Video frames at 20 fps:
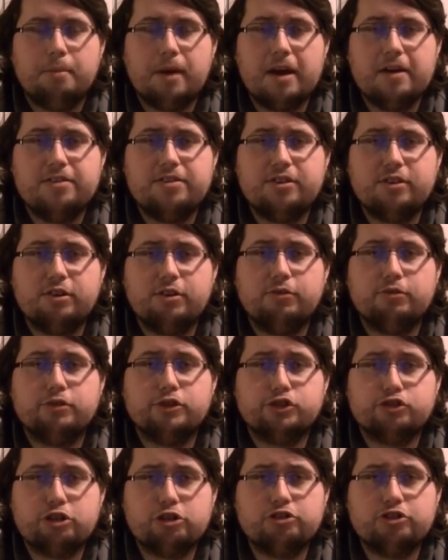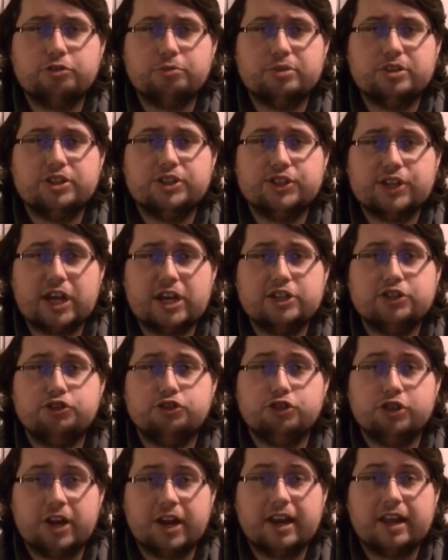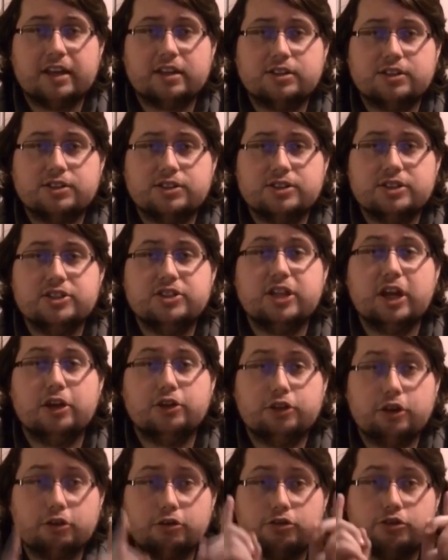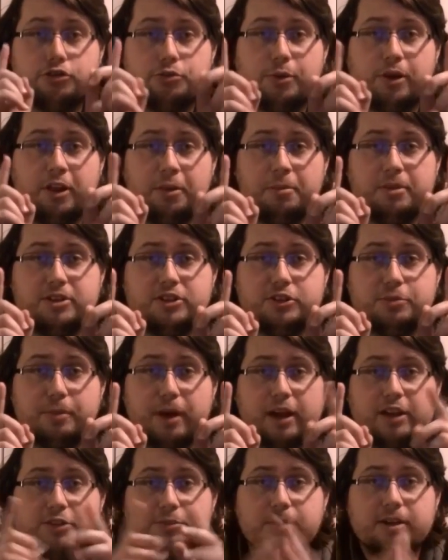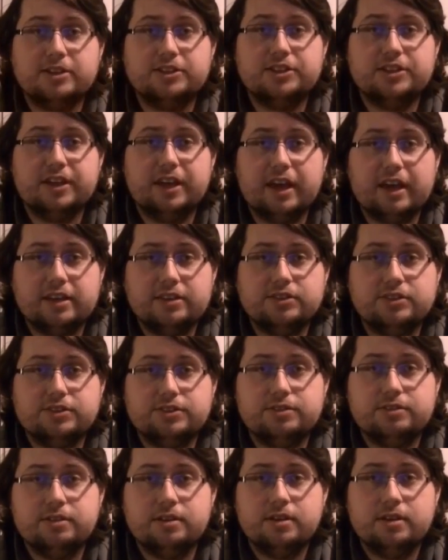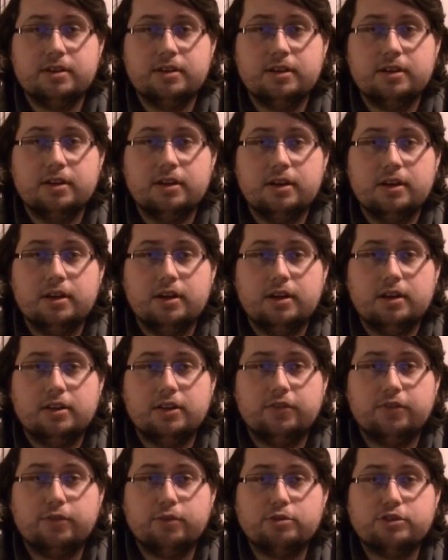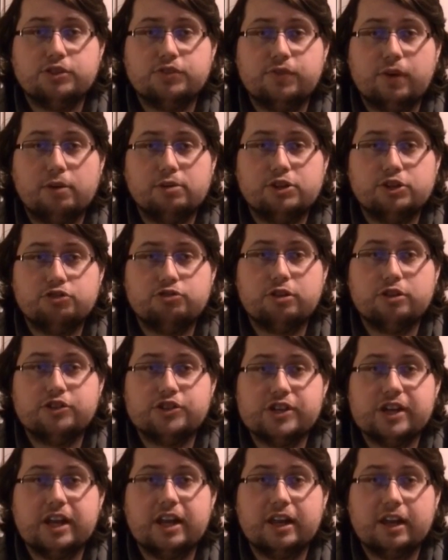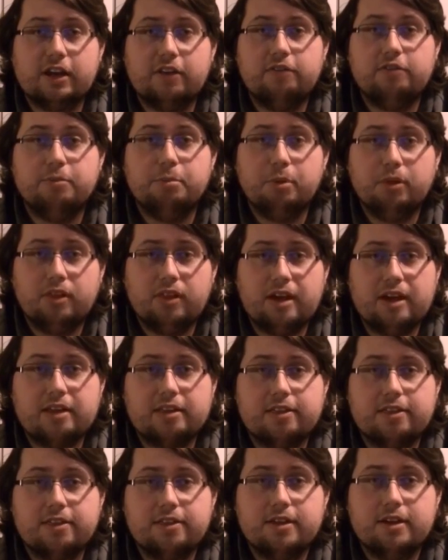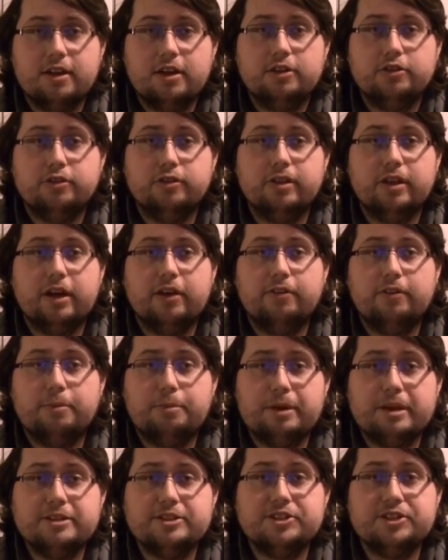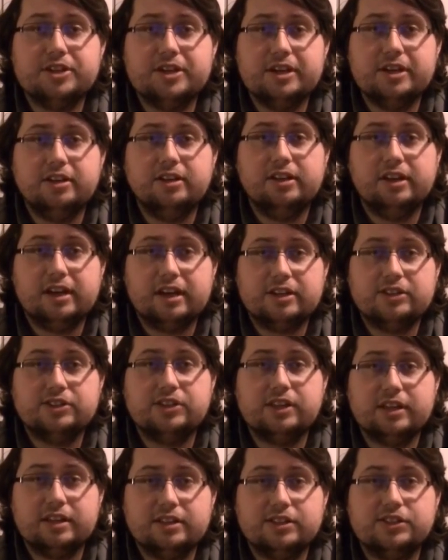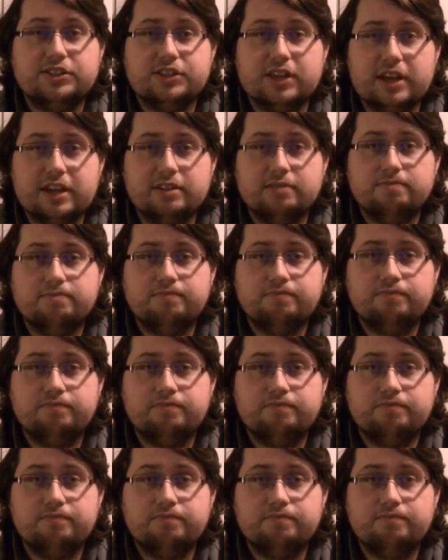My theory for stretching with the SizeGenetics is that there are two elements to maximizing gains. The first involves stretching at a comfortable length to allow the penis to heal in an extended state.